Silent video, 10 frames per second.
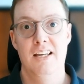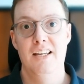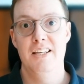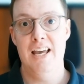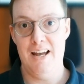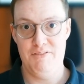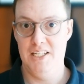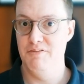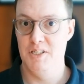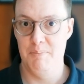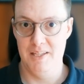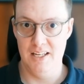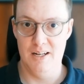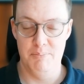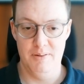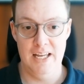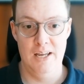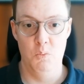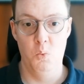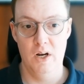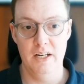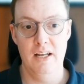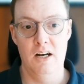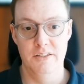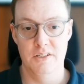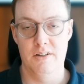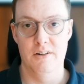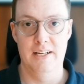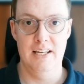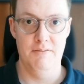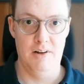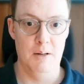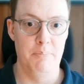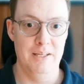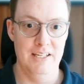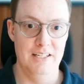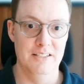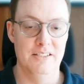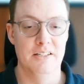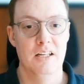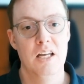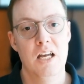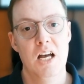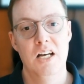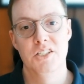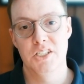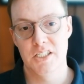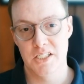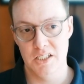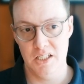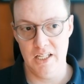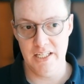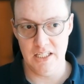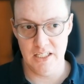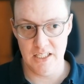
you have to give something up. And what Unzicker gave up is slight